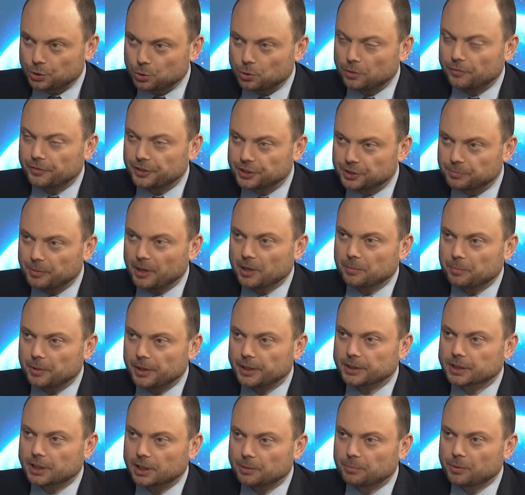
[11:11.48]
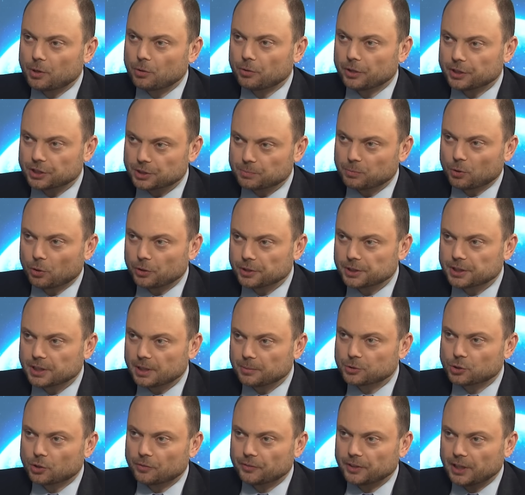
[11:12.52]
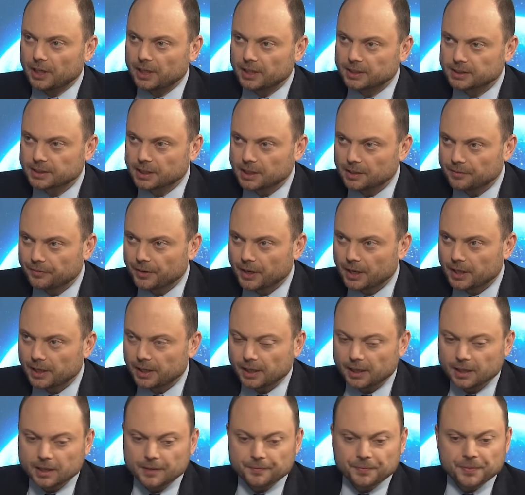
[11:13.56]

two of his main political opponents, Boris Nemtsov and Alexei Navalny.